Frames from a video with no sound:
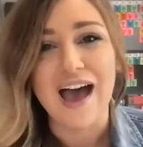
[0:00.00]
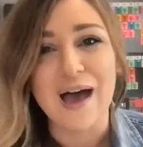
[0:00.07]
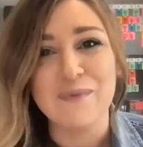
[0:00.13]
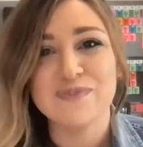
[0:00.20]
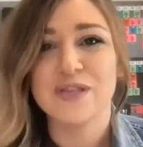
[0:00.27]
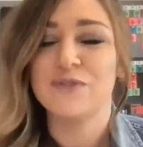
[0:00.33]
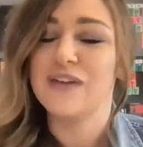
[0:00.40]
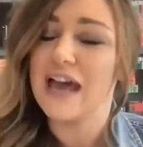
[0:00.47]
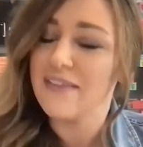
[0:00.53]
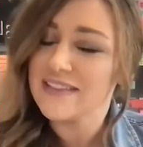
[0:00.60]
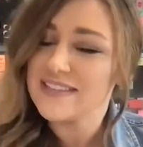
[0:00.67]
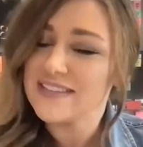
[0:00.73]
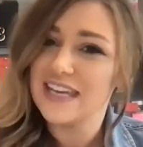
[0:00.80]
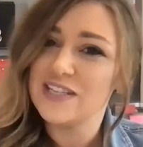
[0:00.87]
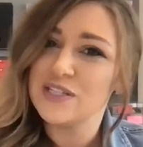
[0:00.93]
So now
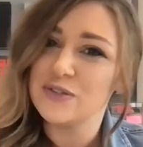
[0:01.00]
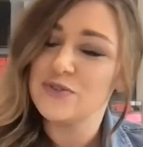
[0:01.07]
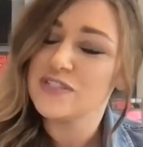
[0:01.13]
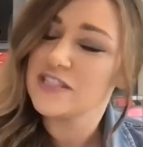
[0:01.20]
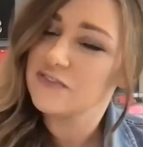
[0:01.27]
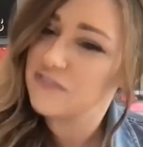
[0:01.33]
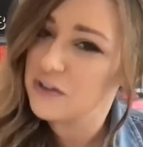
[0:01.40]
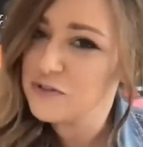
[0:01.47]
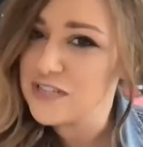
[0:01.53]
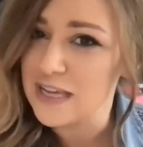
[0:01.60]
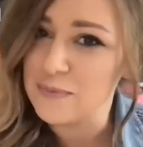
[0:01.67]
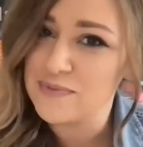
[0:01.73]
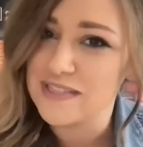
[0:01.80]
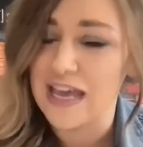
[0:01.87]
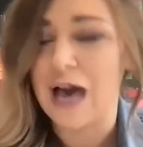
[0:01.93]
let's get into just a few
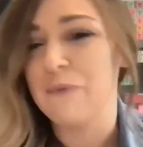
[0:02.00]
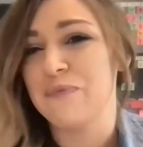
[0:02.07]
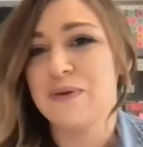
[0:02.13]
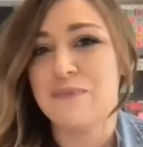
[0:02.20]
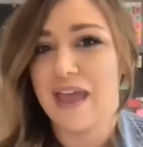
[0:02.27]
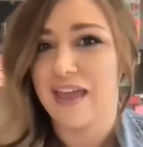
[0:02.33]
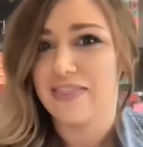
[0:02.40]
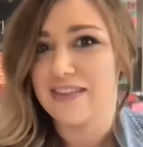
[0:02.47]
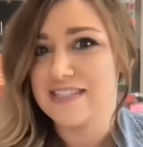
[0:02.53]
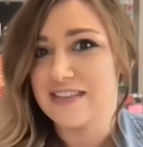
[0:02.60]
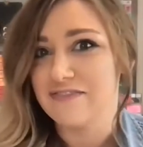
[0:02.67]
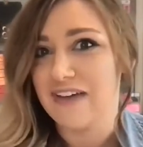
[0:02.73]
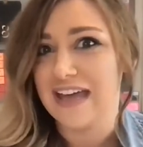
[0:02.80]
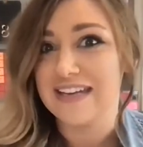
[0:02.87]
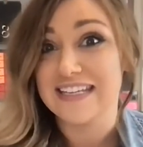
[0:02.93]
tips to help you make this
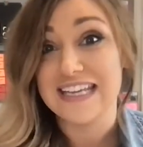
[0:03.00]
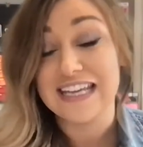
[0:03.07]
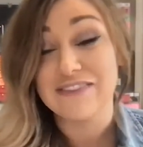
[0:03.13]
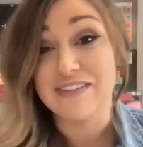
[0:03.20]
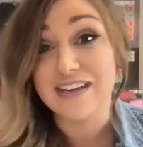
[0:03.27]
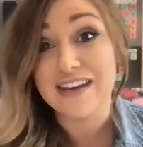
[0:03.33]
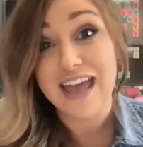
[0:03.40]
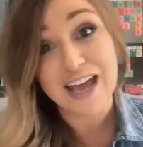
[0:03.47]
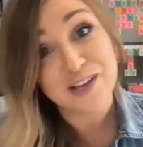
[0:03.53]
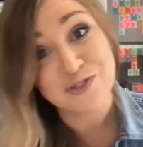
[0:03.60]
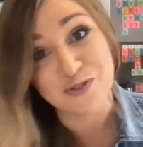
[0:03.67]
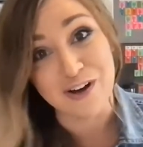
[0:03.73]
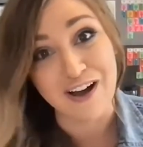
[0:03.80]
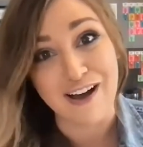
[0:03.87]
event even extra